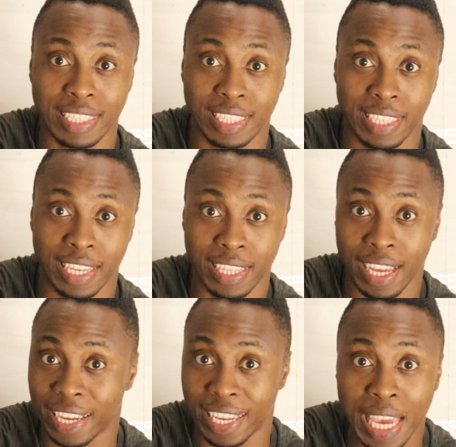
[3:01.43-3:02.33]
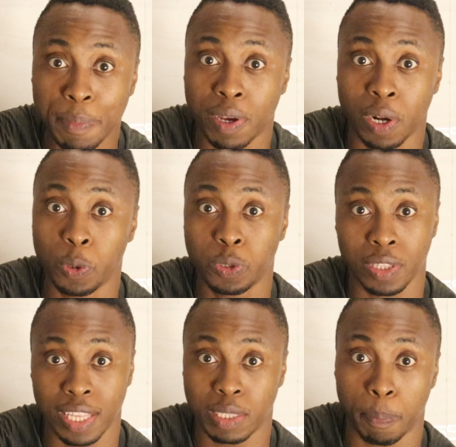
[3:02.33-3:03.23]
that came close
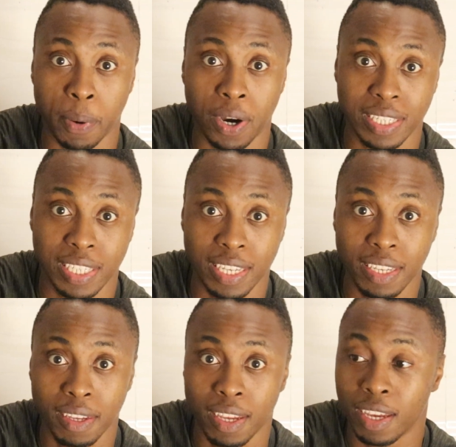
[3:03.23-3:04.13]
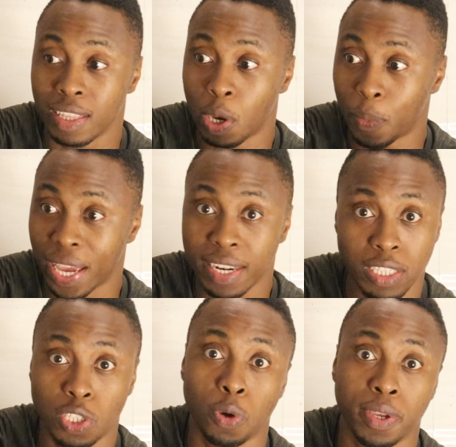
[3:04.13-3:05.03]
to this party that we had
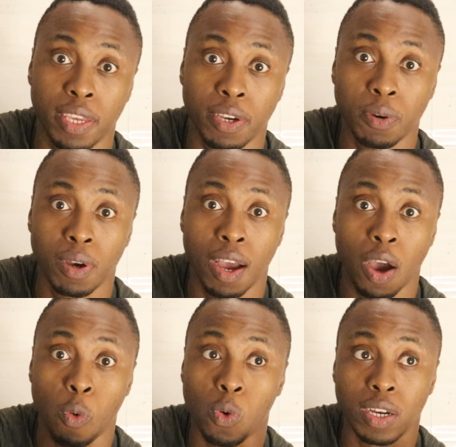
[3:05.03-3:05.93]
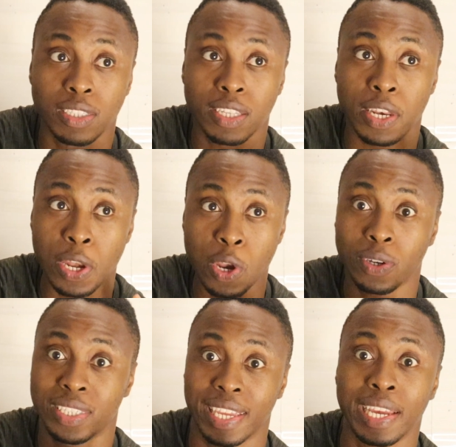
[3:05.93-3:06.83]
in Tokyo was
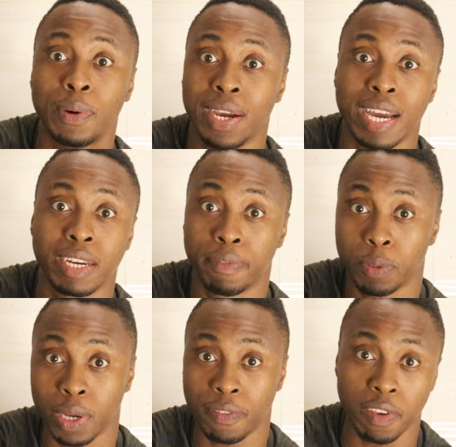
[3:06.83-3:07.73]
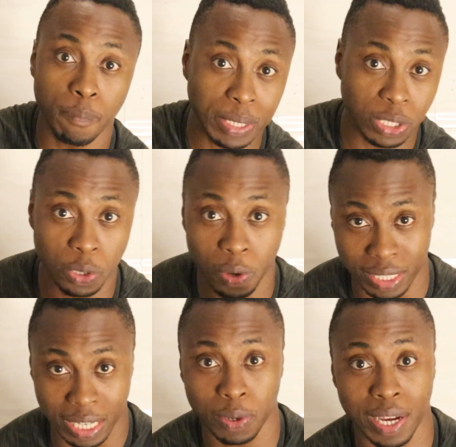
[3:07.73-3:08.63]
Notting Hill Carnival. If you've been to
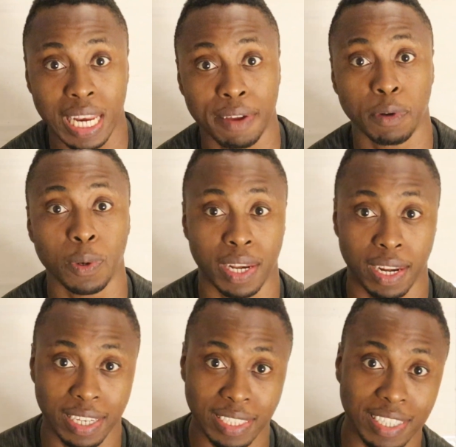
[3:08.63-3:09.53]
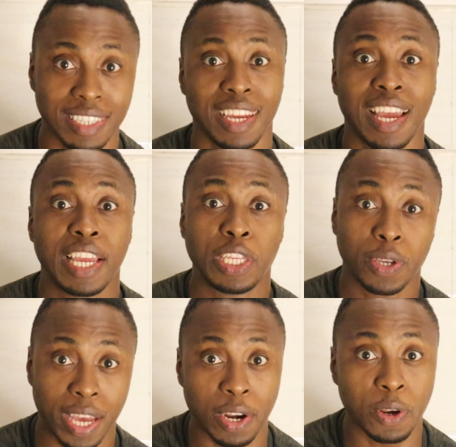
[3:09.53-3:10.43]
Notting Hill Carnival in London,
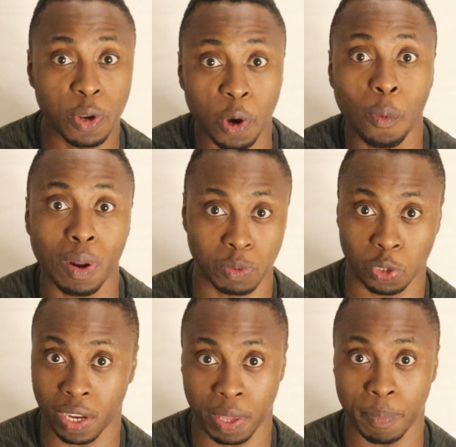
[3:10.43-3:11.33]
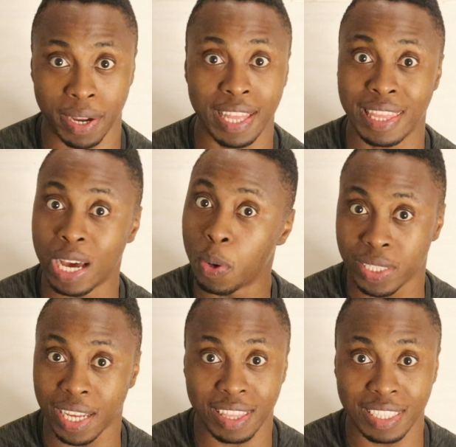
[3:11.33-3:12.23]
you kind of know what I'm talking about. And that
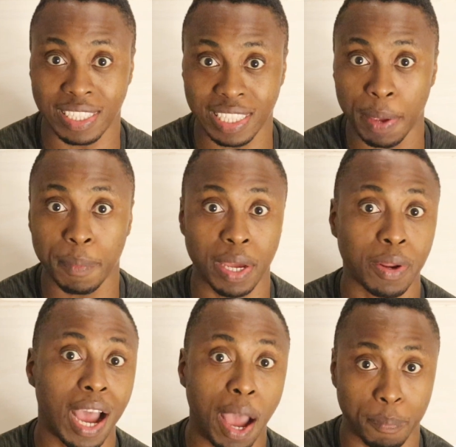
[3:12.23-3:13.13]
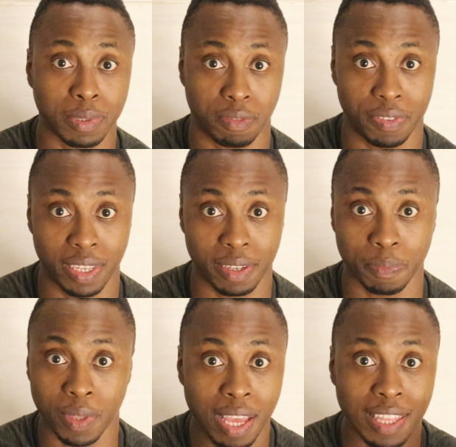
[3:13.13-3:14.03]
was like the same kind of atmosphere
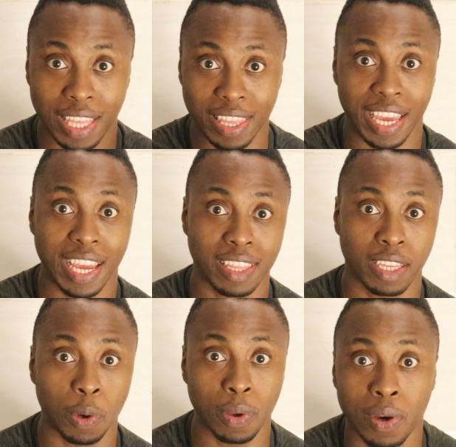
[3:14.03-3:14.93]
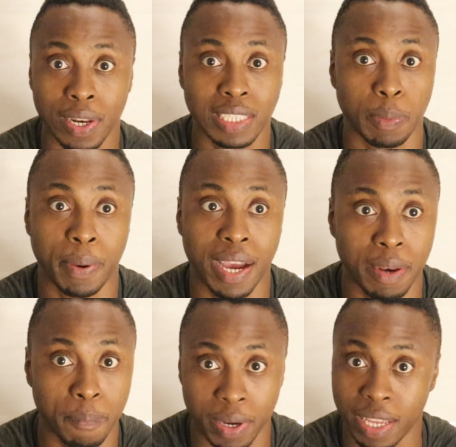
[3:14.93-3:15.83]
that they had going on in
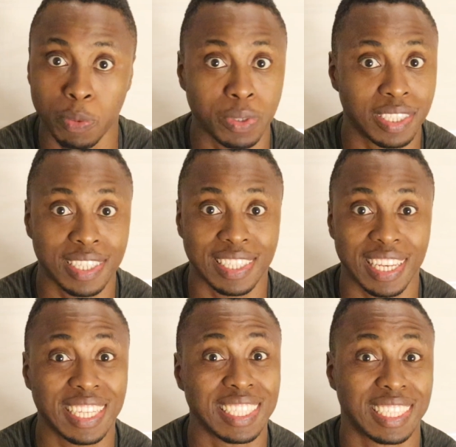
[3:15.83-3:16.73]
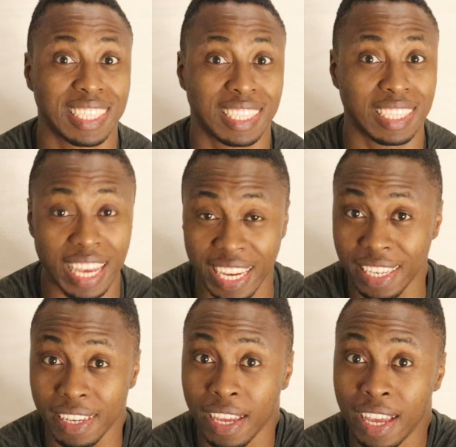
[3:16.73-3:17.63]
Japan, but it was just
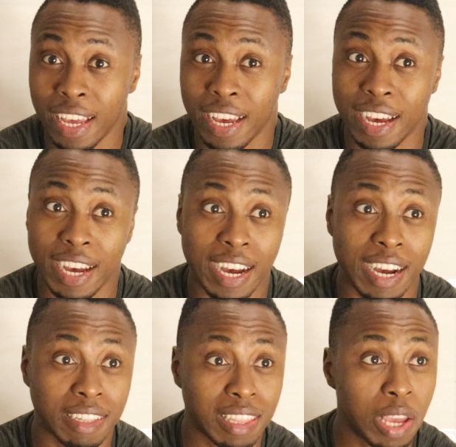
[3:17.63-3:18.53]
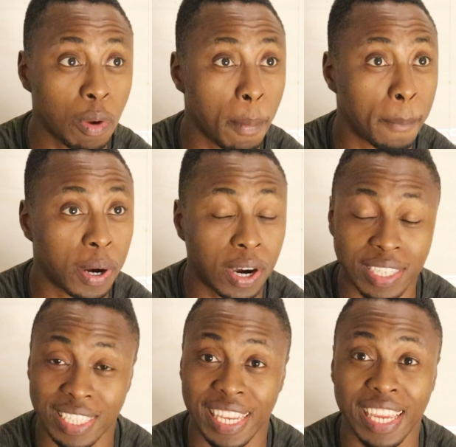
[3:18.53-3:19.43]
insane. They were
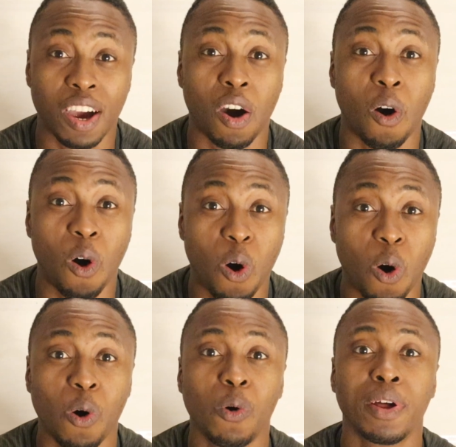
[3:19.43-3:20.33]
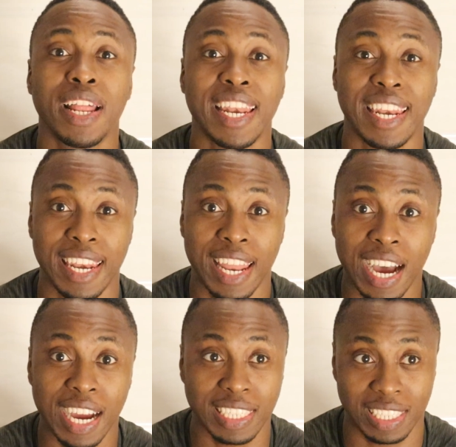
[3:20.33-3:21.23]
partying all
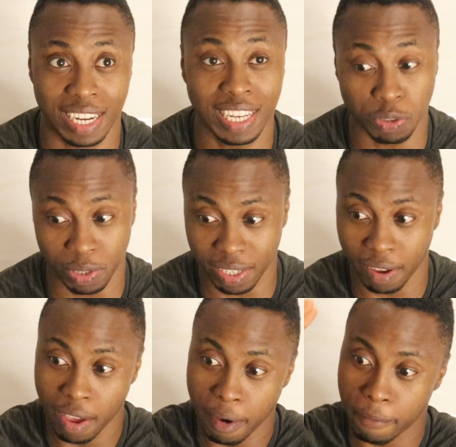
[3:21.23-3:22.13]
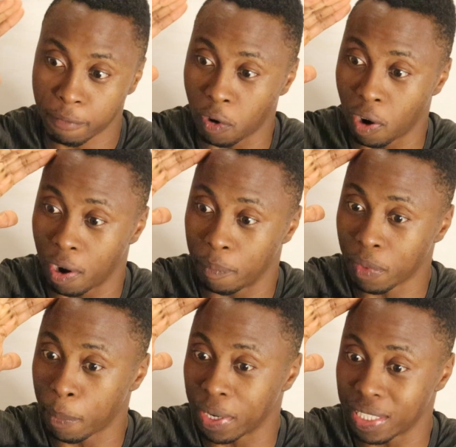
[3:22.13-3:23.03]
night, literally
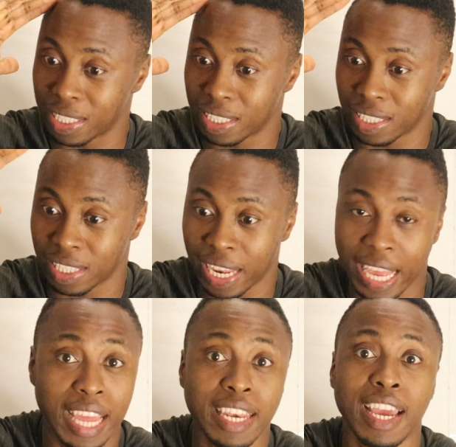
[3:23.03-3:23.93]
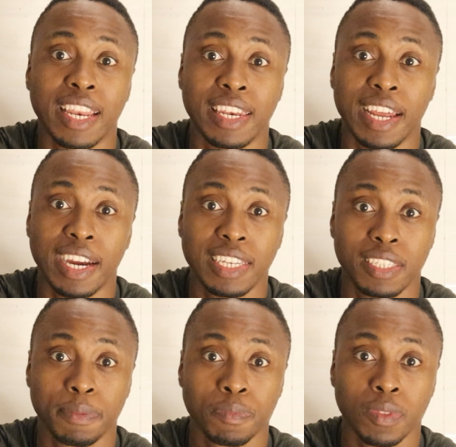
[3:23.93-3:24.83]
from about 10 at night